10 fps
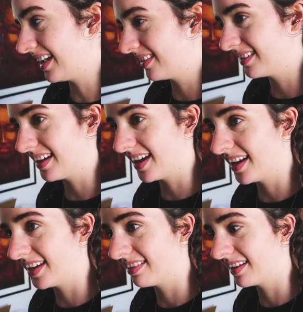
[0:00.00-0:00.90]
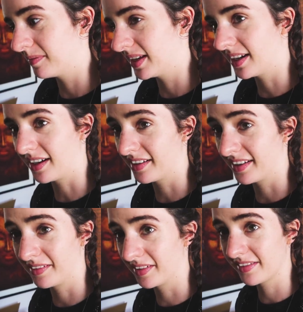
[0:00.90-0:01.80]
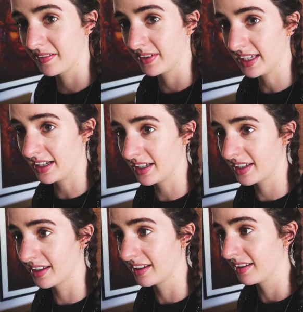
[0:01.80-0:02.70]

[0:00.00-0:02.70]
late in the day and there being, I don't know what it's going to be like.